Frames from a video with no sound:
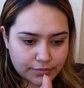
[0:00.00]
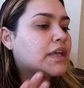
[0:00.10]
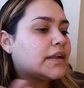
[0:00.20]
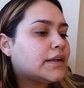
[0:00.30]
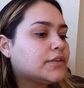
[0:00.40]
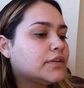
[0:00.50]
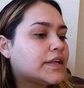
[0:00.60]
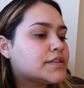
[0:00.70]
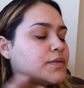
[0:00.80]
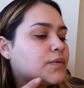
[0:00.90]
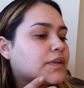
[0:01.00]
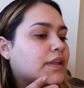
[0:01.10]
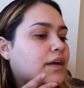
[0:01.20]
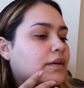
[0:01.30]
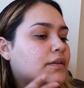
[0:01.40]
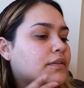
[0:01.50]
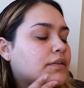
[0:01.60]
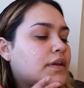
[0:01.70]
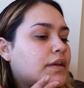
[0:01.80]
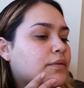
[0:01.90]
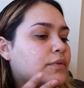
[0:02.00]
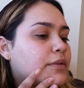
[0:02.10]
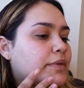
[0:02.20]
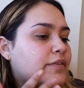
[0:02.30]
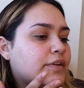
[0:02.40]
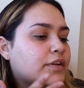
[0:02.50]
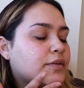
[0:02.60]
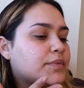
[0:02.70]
And I do like to work that in with my finger